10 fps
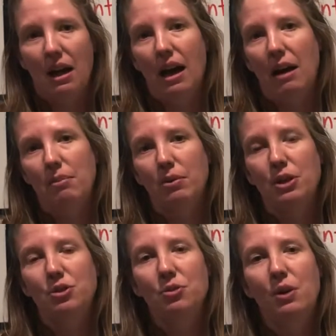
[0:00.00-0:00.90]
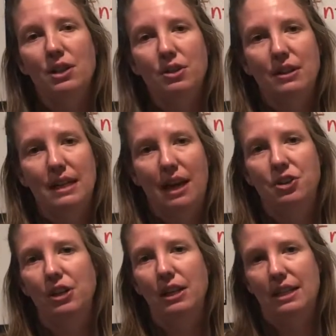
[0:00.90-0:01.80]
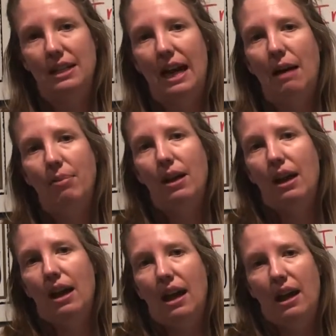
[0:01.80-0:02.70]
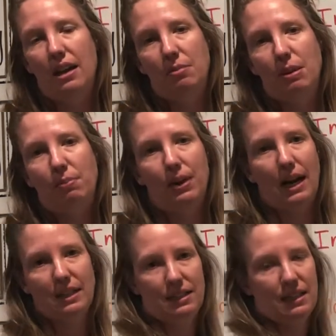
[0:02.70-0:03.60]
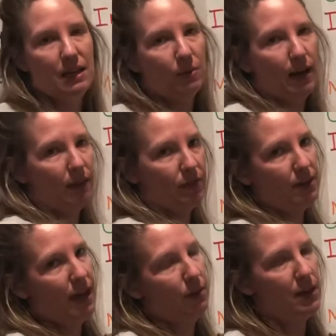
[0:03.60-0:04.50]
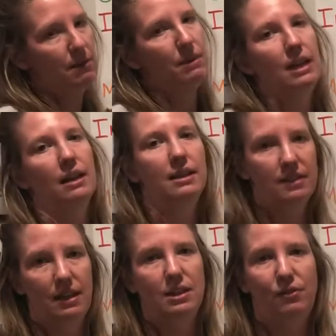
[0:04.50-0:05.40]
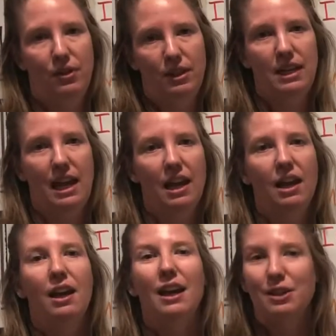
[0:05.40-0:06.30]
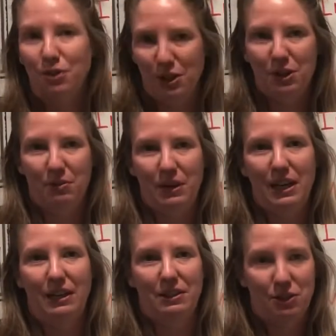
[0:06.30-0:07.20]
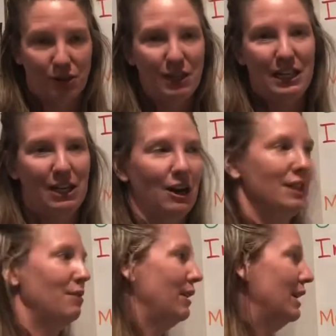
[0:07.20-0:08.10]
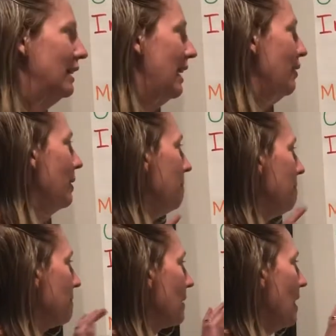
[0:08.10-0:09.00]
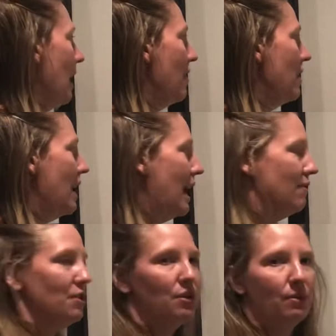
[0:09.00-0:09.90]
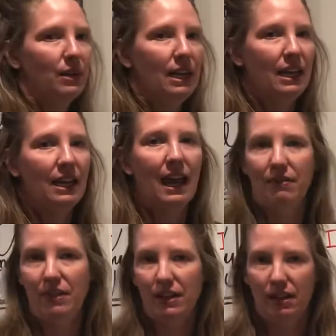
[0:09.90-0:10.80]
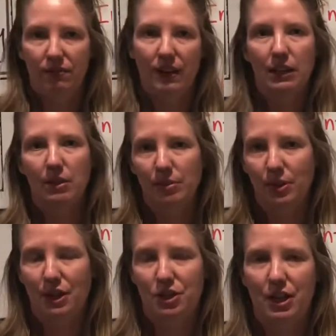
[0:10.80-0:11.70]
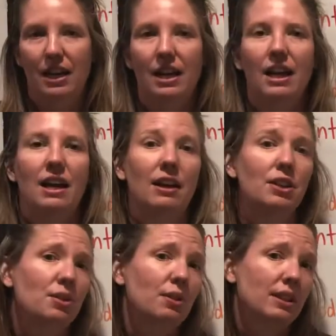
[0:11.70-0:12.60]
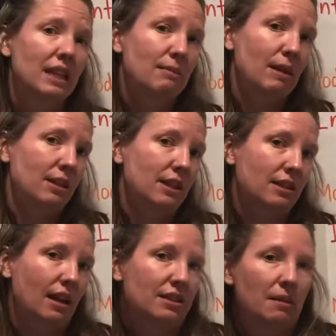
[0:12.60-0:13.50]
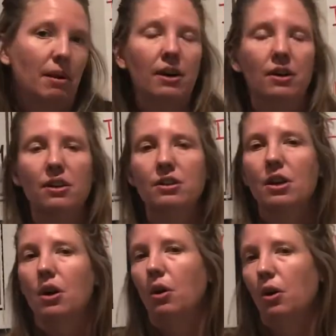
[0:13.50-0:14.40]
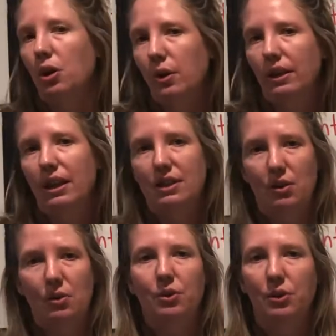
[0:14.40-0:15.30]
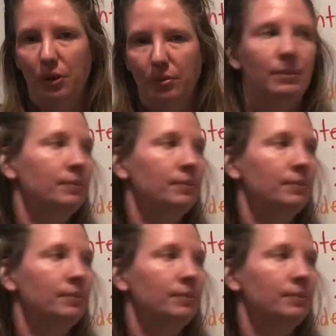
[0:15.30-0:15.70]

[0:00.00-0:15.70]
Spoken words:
But we do want to intentionally stop and be practicing whatever that reading mini lesson is for the day during the interactive read aloud. And then after the reading, having a follow-up question that students can maybe discuss in partners or quickly as a whole group.